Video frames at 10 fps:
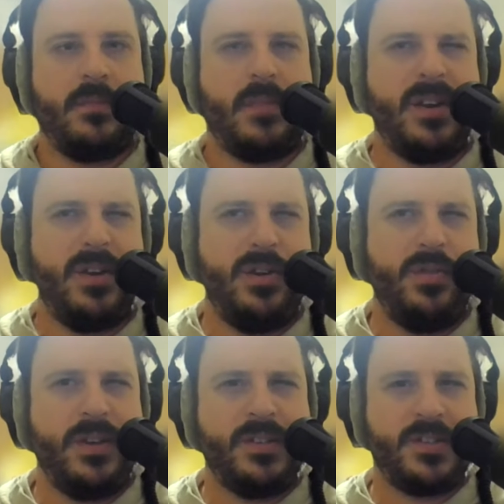my
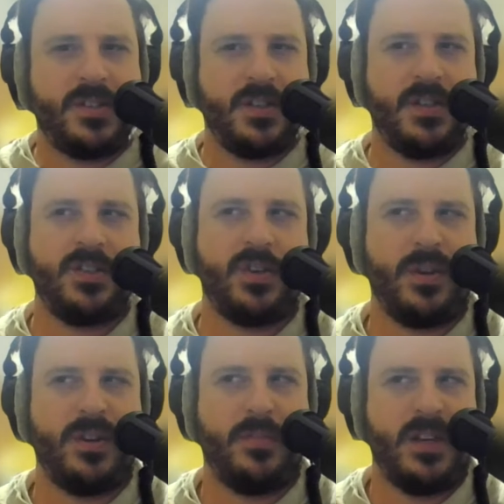newest is
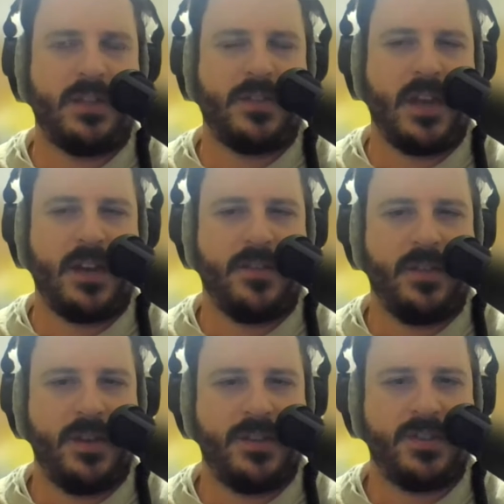going to be at the end of the
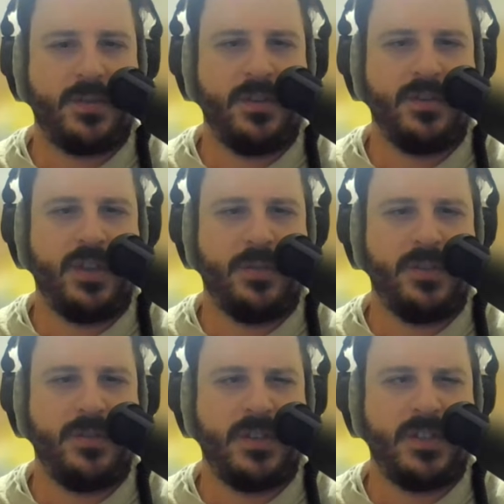list. So here's
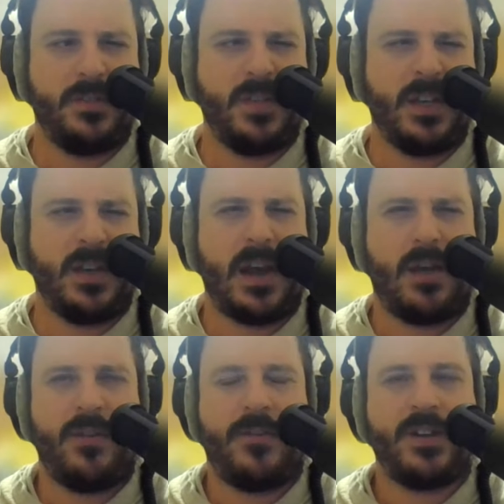WDCB.
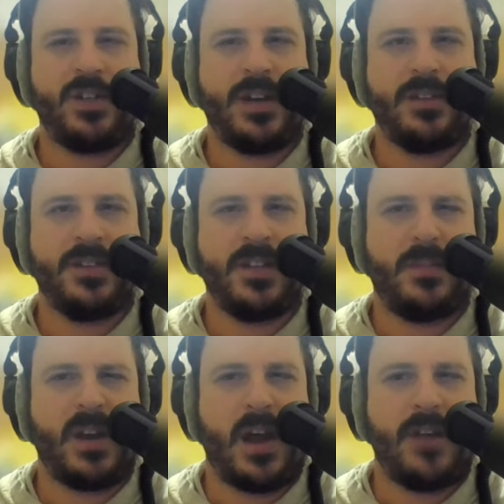Now, if I check this on
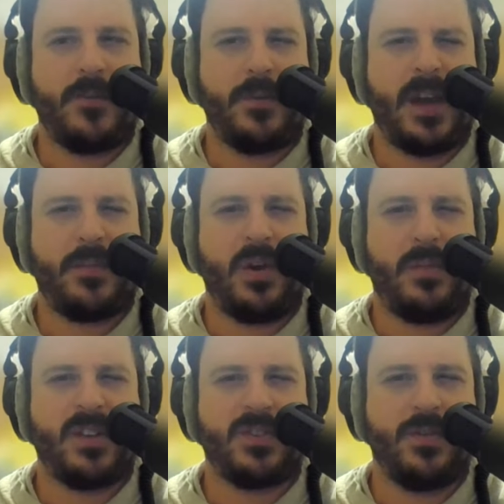my iPhone app or on
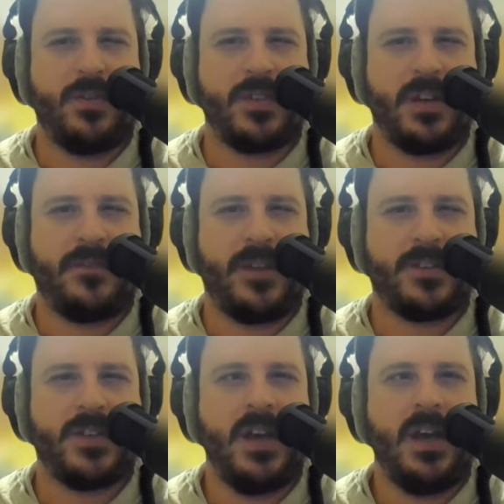my Sonos
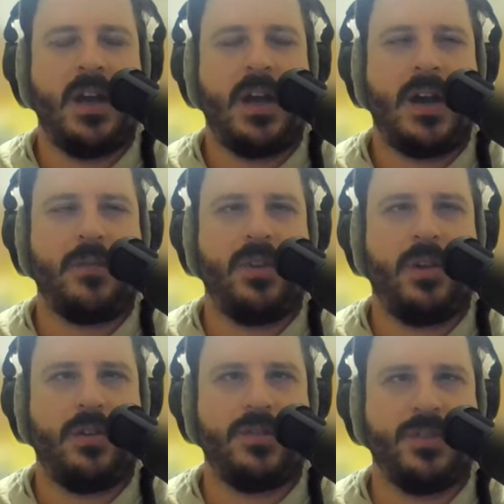interface, I will
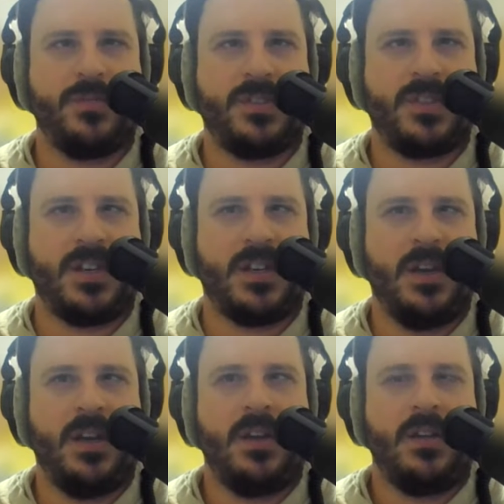also see
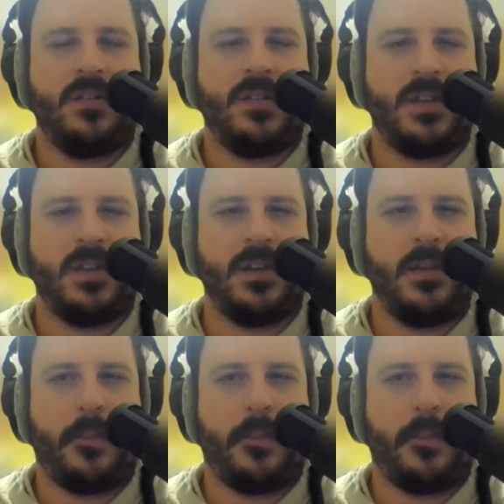the